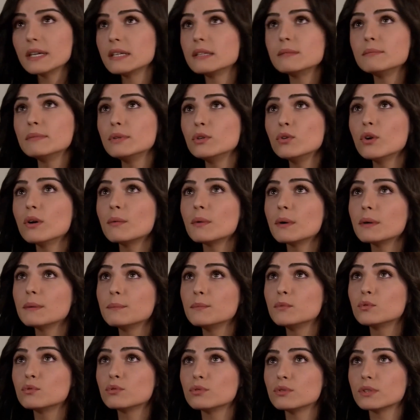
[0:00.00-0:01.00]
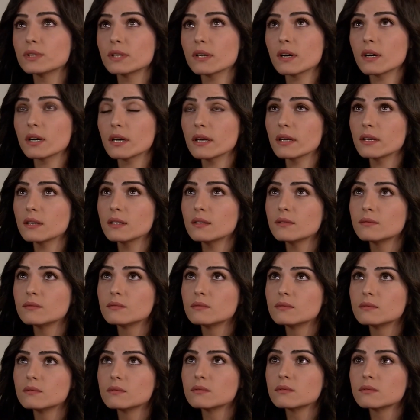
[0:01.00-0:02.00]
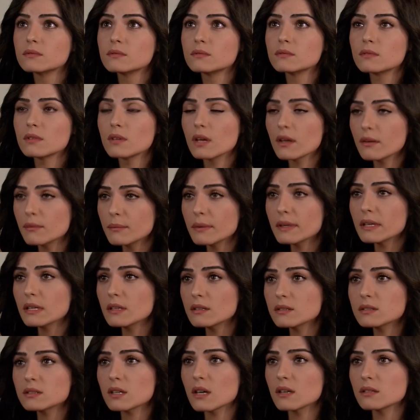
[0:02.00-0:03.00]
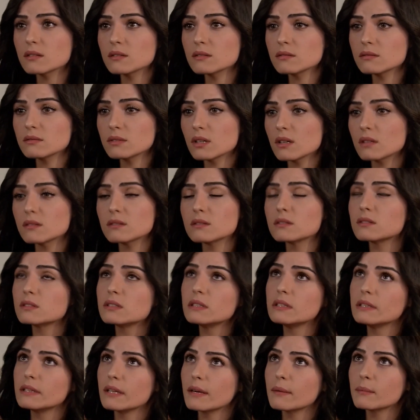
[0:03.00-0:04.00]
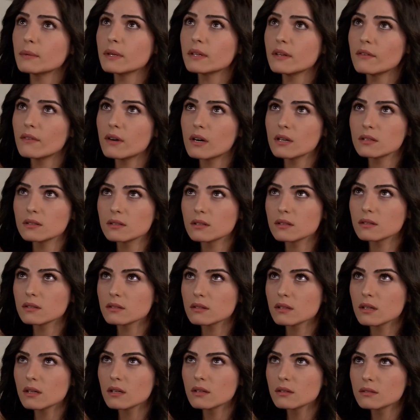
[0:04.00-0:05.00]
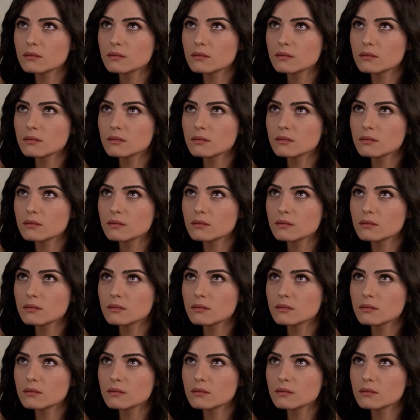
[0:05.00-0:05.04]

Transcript: But Karem knows the whole story. When he came to my house, he was there with Emre.